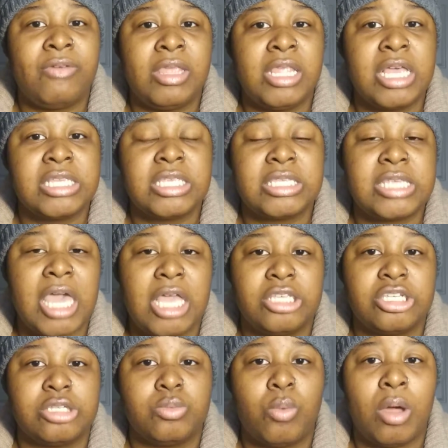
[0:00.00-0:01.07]
it doesn't take
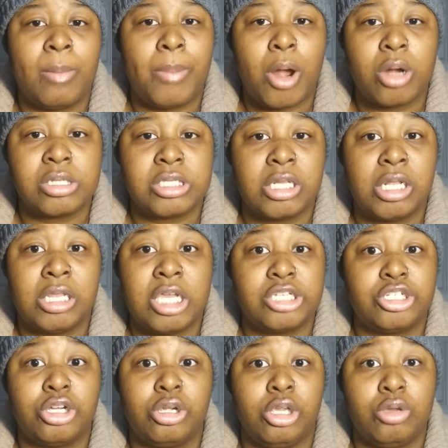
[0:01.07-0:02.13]
just one person
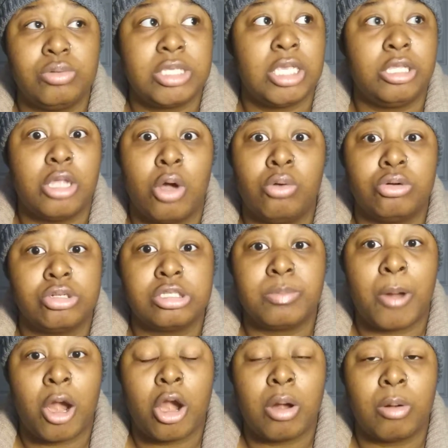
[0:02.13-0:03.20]
unless you're using donor
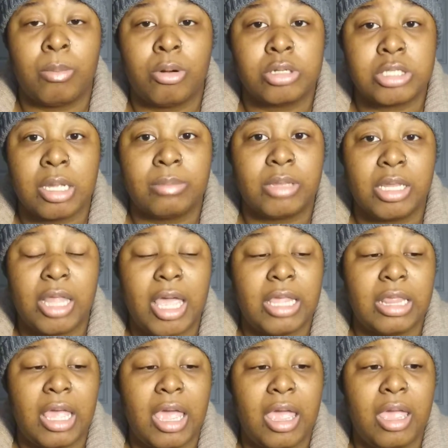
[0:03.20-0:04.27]
sperm or something
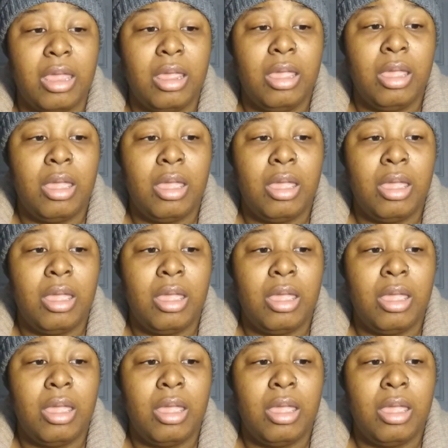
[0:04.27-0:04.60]
like that.